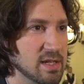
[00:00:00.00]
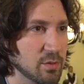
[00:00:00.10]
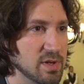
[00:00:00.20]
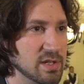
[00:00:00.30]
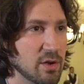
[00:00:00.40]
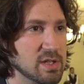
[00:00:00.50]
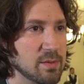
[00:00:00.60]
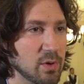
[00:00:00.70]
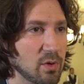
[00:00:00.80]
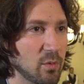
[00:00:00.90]
It's always
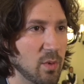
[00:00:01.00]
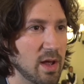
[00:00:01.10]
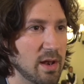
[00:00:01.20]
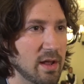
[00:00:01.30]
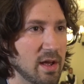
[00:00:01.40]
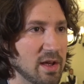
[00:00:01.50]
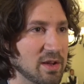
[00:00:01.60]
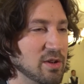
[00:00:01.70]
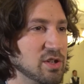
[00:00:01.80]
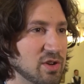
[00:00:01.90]
noticeable when going to